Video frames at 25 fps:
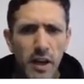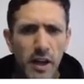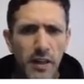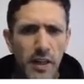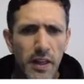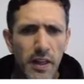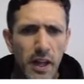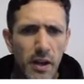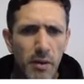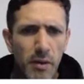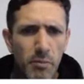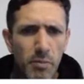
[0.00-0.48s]

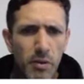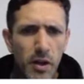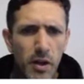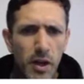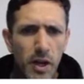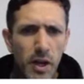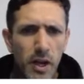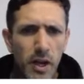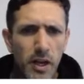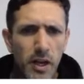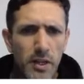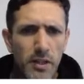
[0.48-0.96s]
that
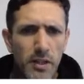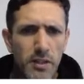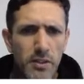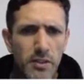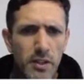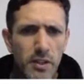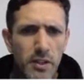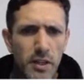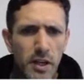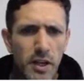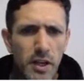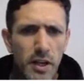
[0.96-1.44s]

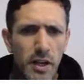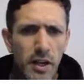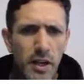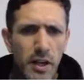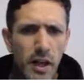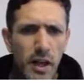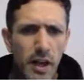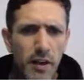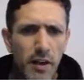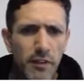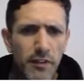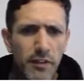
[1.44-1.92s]
implies
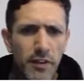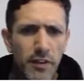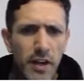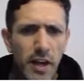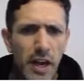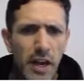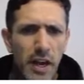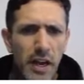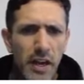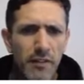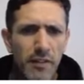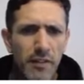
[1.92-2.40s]

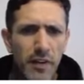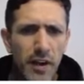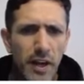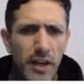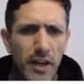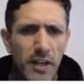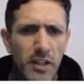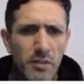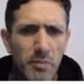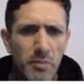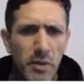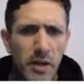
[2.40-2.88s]
fk of
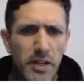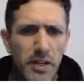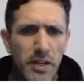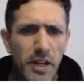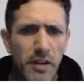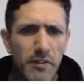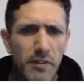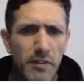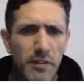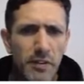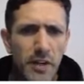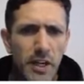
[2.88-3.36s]
x, by
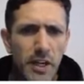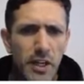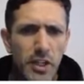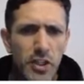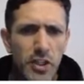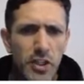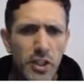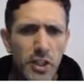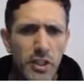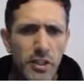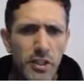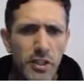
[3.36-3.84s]

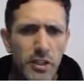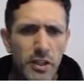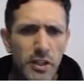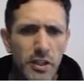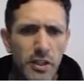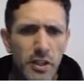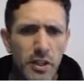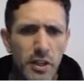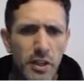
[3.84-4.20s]
definition,